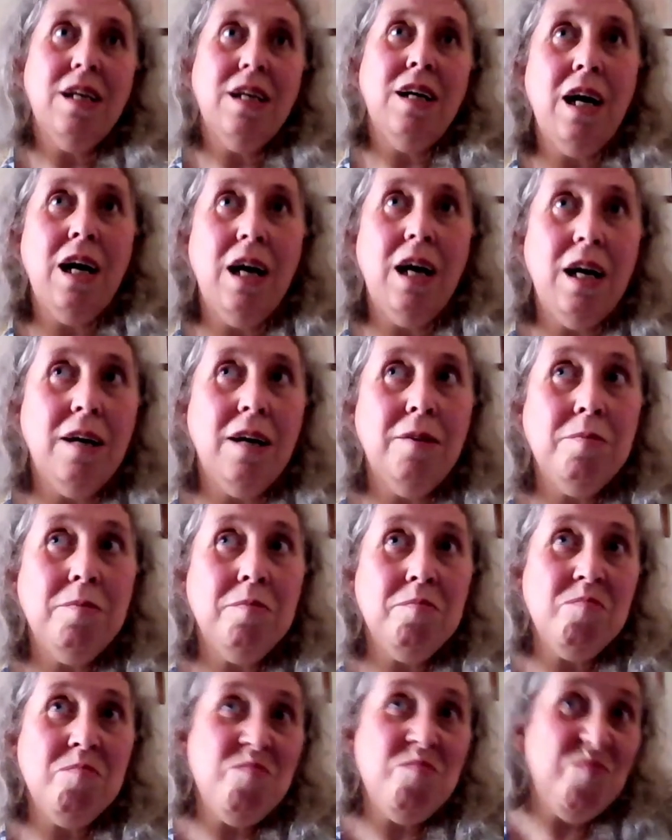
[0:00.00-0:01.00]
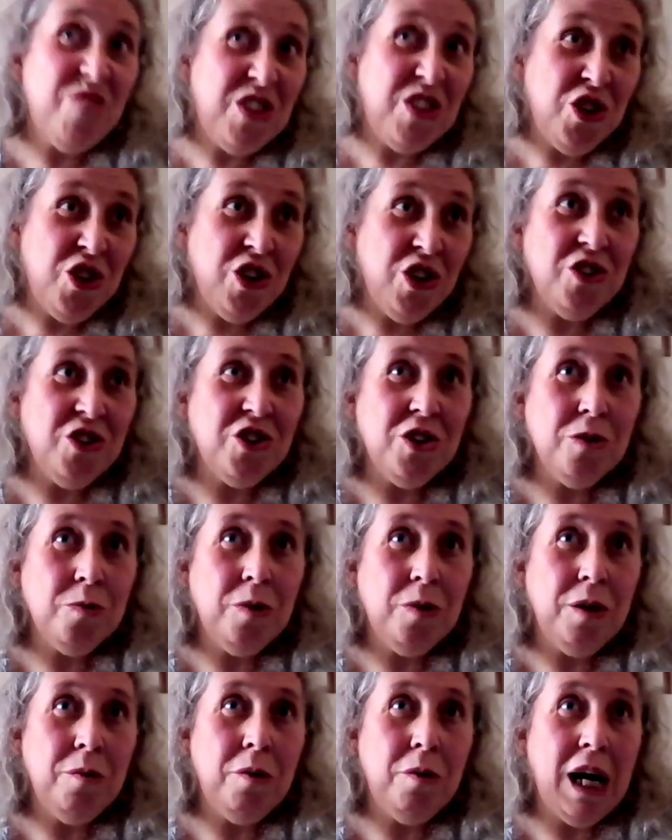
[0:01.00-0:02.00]
The church that
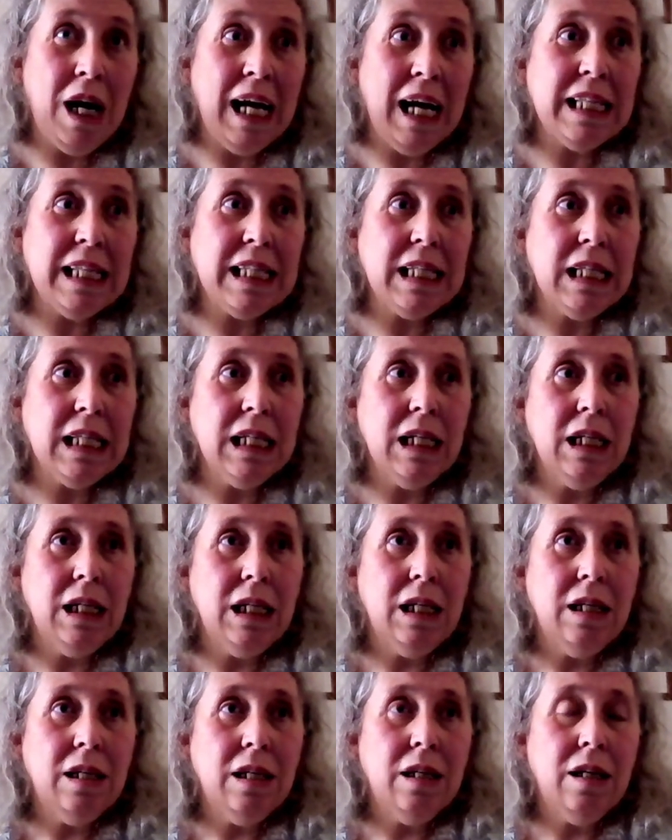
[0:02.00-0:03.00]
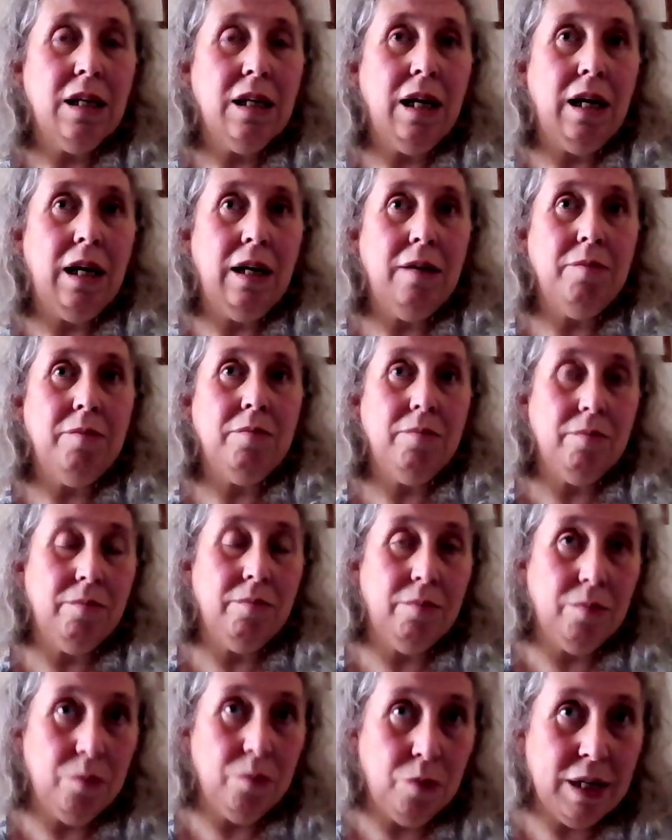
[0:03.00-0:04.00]
we were at
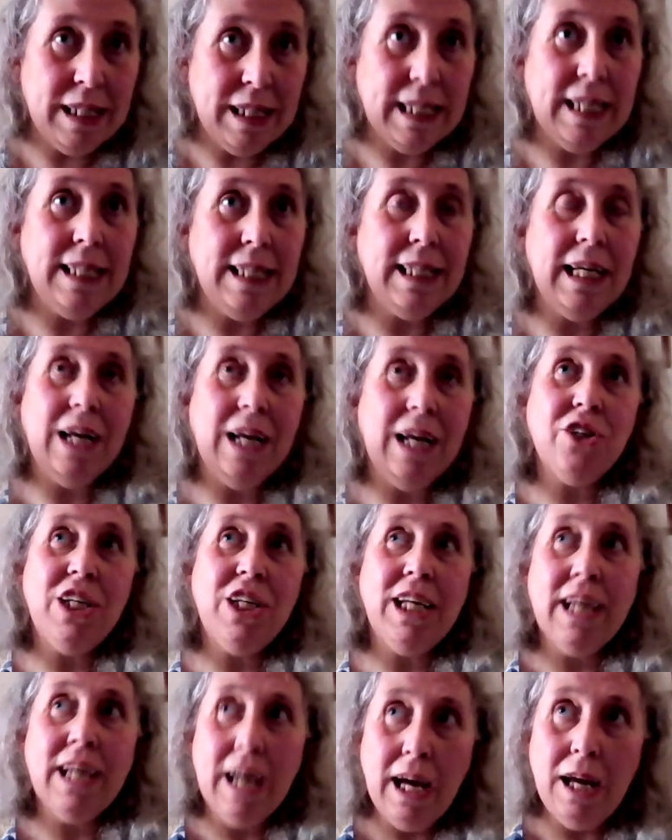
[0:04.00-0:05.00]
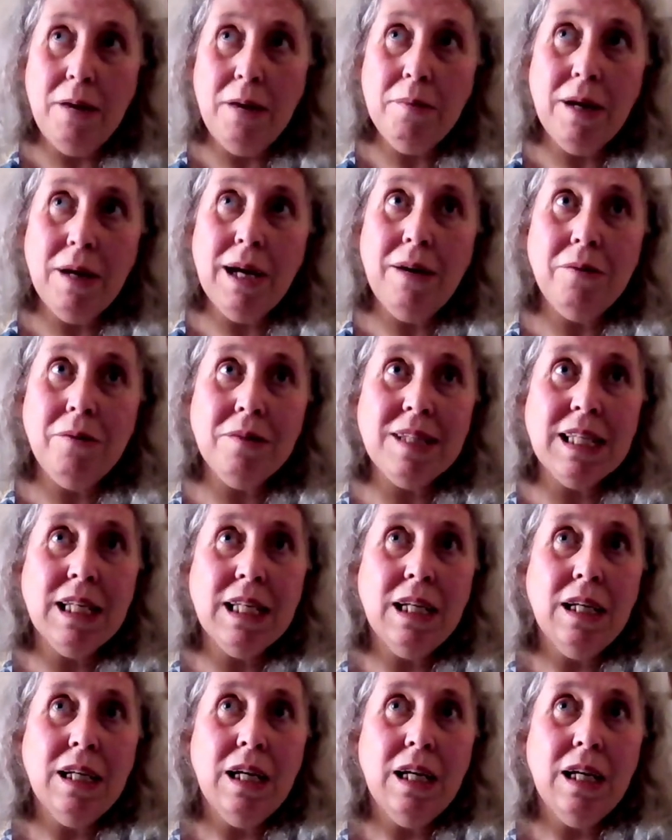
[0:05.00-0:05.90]
when Daisy actually came out,